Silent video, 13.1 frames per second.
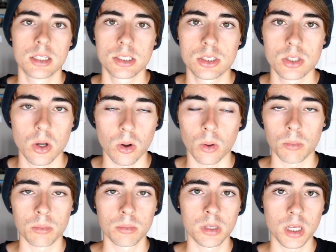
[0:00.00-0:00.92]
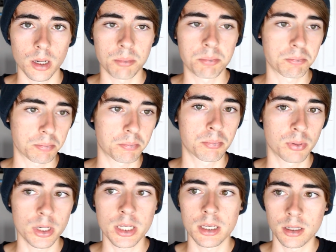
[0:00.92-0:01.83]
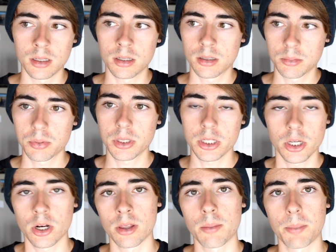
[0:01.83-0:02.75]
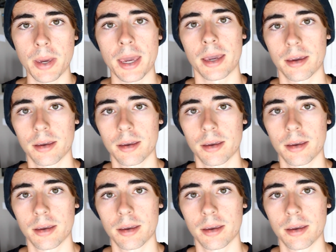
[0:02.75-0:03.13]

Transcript: So they're pretty good on the bank.